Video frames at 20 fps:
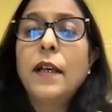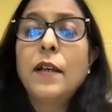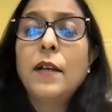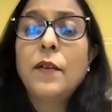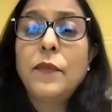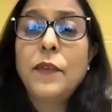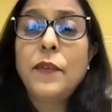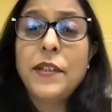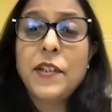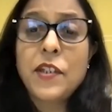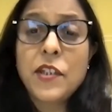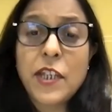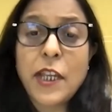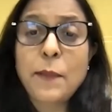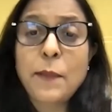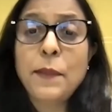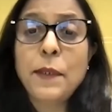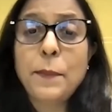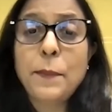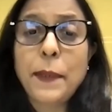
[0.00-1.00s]
We
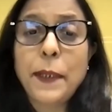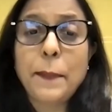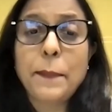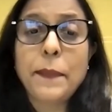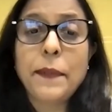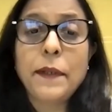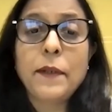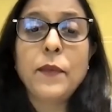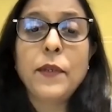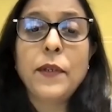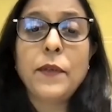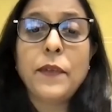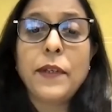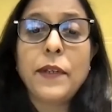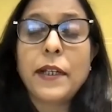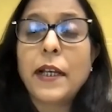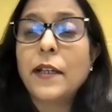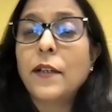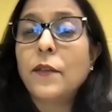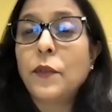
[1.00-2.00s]
shape the people, we
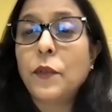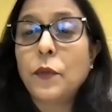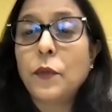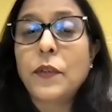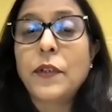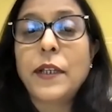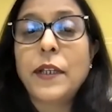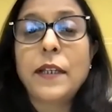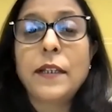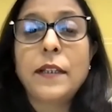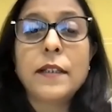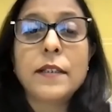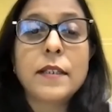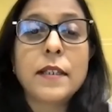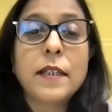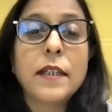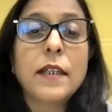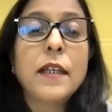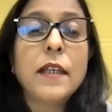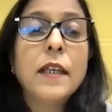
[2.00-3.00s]
kind of create this
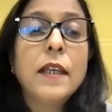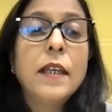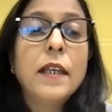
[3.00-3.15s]
thing,